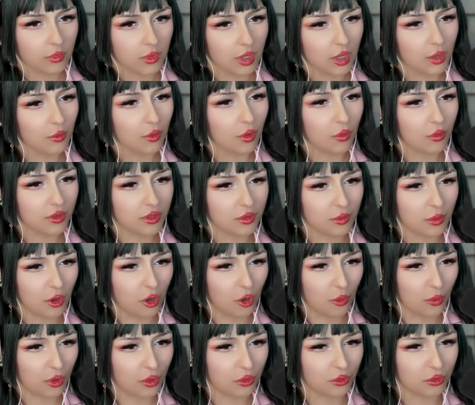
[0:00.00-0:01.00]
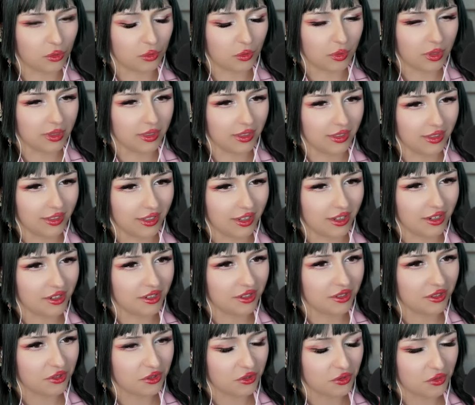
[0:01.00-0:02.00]
What was Maomao doing that
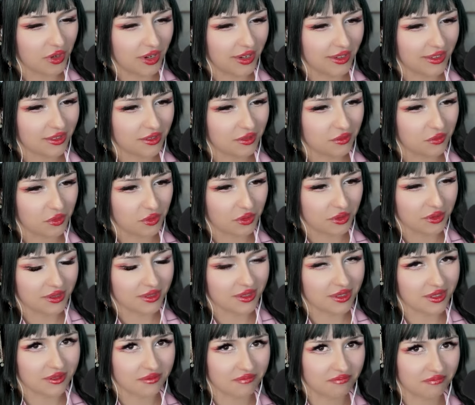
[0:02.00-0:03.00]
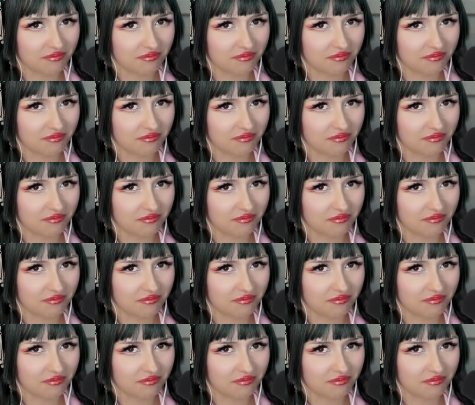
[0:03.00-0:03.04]
her dress was